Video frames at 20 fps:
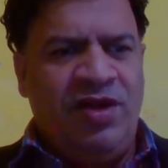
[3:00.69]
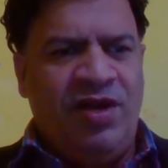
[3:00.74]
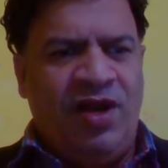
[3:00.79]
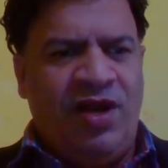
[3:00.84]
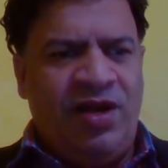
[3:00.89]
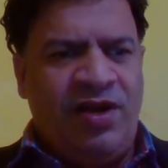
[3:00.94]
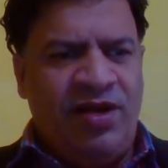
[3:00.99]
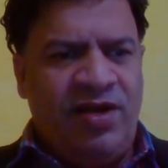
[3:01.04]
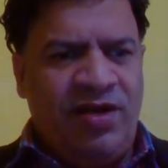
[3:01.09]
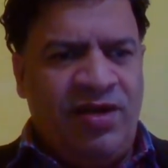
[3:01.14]

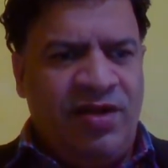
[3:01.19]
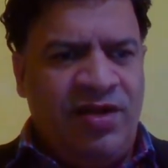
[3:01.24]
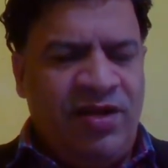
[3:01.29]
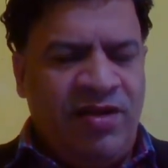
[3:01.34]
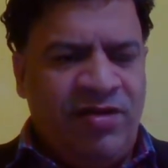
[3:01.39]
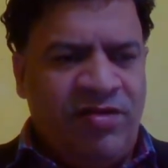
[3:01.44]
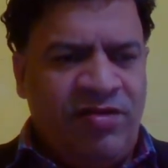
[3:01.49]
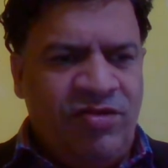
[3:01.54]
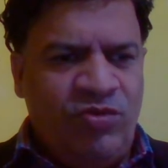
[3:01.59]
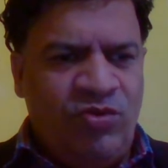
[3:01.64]
and there
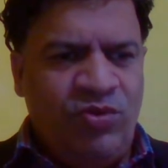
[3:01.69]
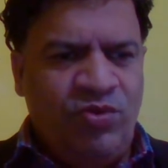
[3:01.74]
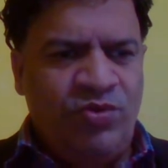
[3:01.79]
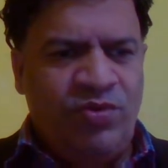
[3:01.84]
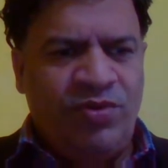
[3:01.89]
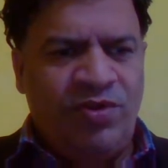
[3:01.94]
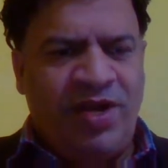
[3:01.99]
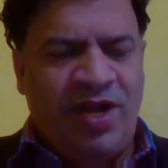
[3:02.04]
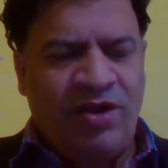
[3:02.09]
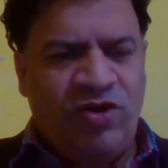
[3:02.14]
no
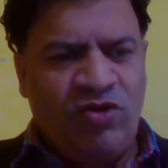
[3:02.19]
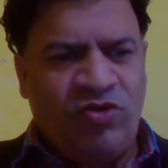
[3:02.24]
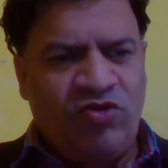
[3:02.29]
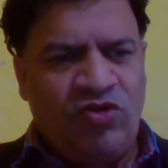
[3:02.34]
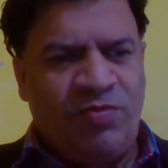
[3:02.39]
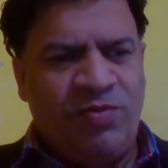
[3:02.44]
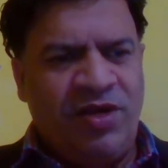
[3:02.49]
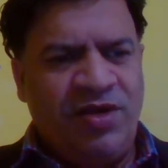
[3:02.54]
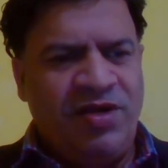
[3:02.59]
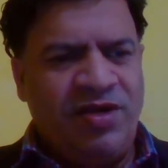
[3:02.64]

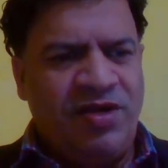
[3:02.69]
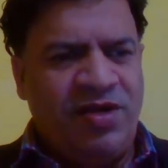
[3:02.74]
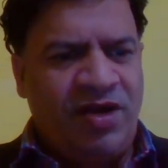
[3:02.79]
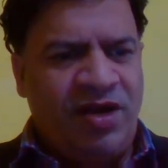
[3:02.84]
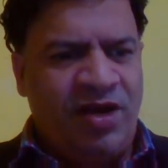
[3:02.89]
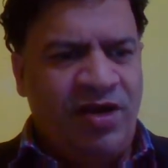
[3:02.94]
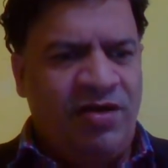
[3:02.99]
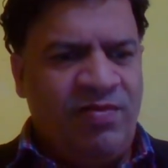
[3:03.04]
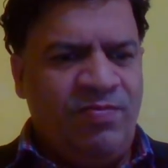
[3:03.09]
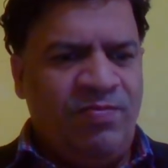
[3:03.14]
dichotomy,
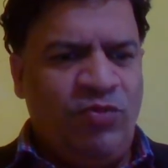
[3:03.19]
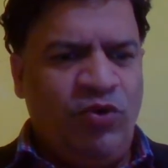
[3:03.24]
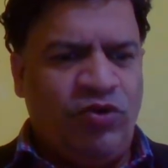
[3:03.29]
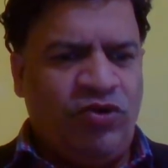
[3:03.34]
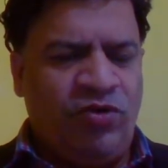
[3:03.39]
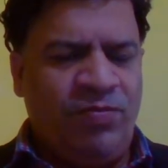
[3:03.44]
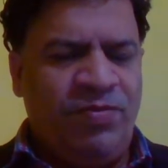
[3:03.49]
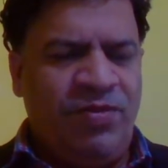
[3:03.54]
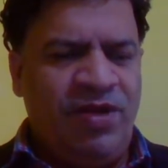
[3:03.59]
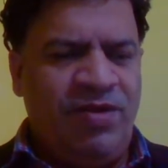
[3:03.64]
and
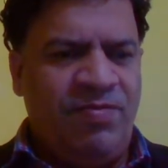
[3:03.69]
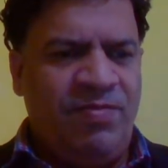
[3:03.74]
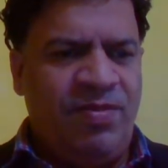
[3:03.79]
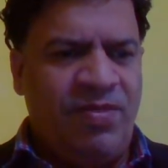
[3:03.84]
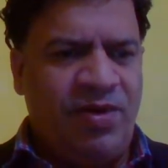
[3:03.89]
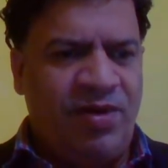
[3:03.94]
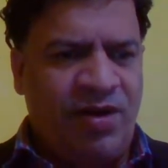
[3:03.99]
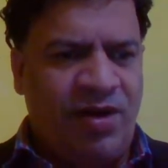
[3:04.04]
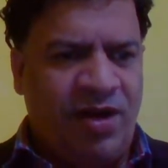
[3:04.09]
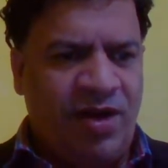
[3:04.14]
both of them
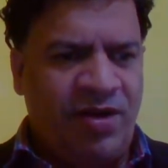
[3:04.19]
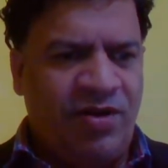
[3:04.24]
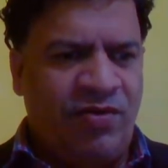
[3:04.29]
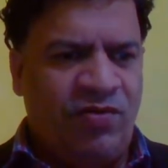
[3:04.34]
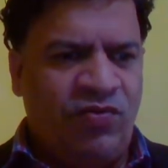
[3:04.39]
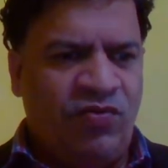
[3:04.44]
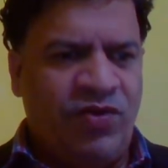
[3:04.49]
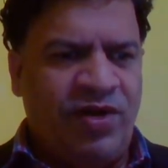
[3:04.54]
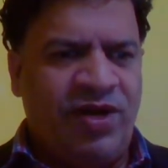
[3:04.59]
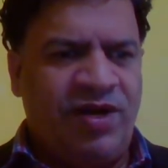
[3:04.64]
are
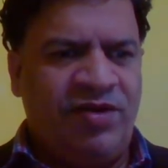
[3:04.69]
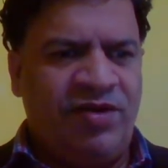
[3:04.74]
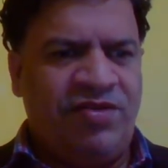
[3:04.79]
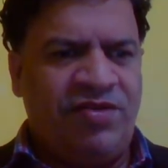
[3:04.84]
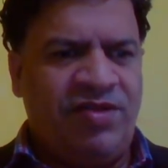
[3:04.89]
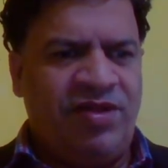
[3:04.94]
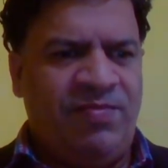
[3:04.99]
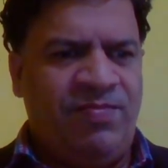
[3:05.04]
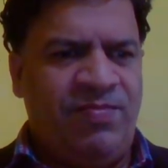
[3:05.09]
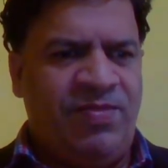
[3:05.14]
one and
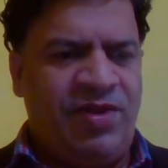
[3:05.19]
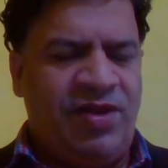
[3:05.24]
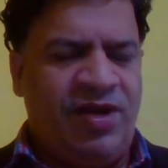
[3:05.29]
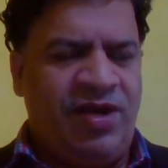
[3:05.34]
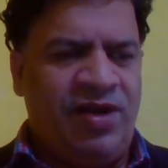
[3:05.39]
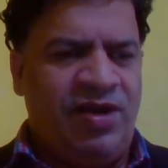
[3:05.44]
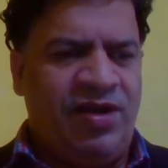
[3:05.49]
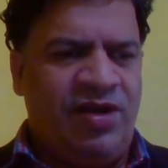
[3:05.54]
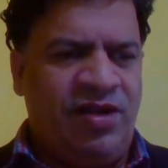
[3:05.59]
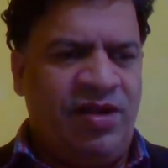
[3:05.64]
same,
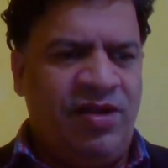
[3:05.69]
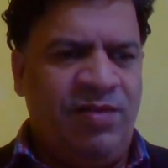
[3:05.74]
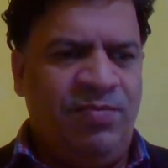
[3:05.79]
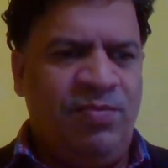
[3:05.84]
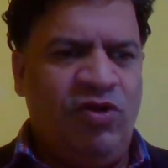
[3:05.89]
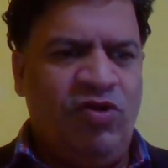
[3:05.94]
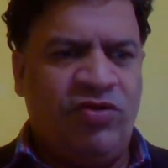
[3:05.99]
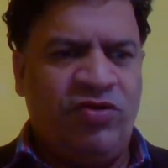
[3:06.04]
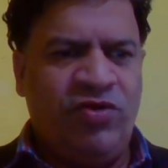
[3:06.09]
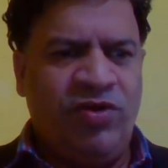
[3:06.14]
and they
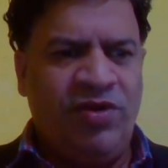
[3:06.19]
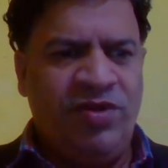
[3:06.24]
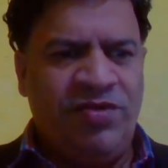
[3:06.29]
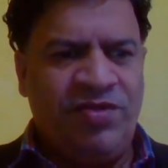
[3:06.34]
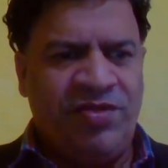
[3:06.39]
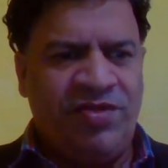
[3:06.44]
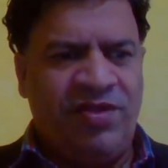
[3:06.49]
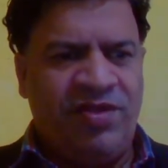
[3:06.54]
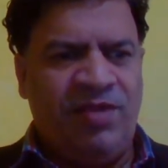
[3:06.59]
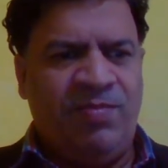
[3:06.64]
belong to the
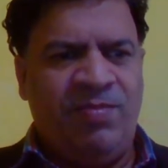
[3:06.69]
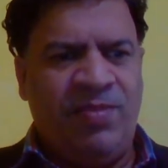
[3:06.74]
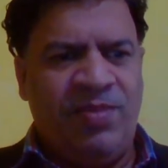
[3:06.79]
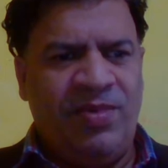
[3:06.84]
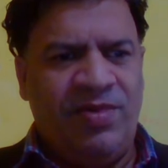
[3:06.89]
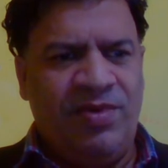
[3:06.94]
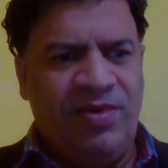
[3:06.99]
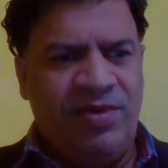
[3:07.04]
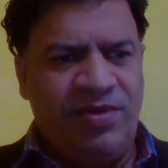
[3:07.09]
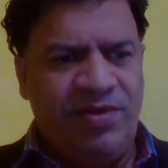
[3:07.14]
same
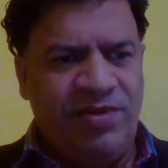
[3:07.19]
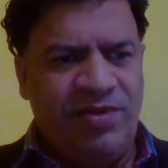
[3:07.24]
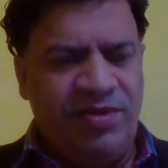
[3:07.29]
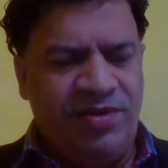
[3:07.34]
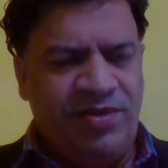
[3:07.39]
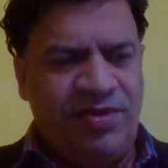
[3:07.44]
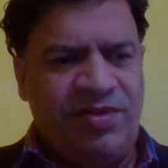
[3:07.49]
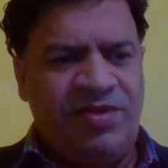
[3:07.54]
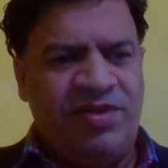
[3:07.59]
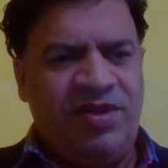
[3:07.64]

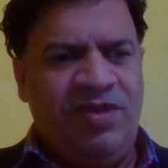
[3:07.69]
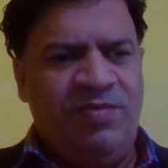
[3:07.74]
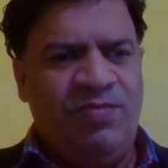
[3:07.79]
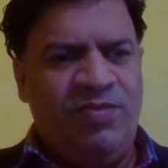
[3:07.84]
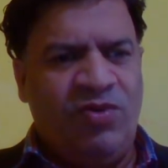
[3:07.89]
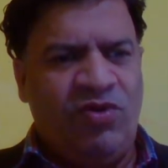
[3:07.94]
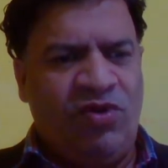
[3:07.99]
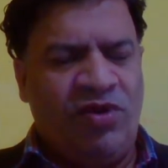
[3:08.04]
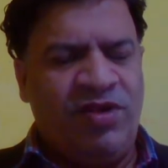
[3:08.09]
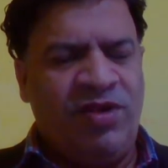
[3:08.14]

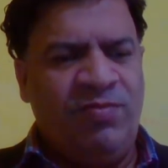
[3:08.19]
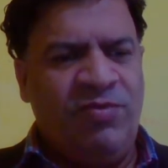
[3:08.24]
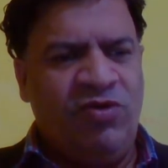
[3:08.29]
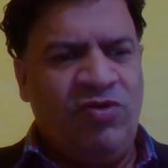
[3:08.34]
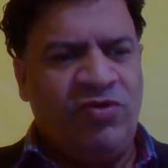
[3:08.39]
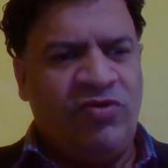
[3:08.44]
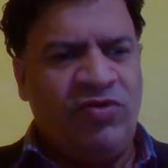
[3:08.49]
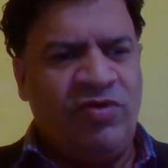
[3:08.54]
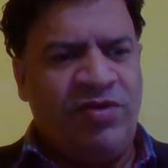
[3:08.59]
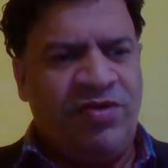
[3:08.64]
scheme, or they
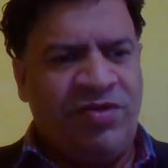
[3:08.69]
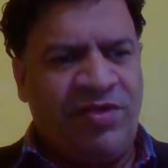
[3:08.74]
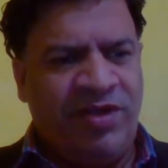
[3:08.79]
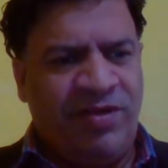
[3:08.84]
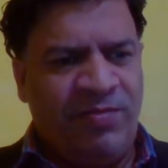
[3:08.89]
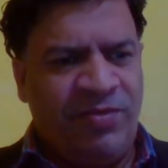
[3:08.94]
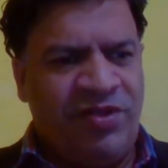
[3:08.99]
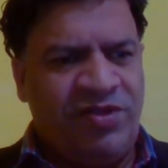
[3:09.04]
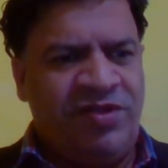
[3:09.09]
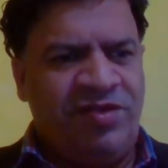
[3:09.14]
belong to the
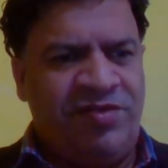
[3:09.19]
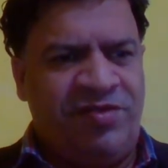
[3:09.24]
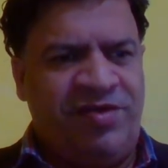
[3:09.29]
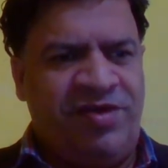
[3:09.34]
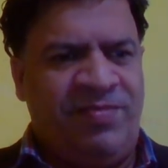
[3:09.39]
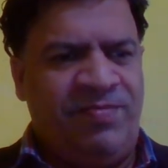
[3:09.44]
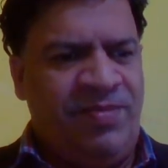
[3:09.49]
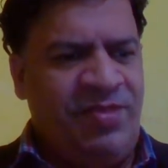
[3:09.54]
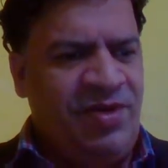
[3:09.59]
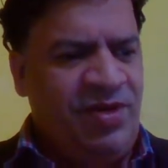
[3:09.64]
same
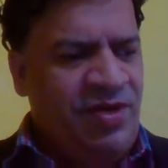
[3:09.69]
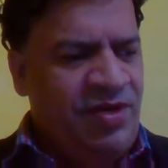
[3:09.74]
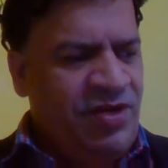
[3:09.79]
system.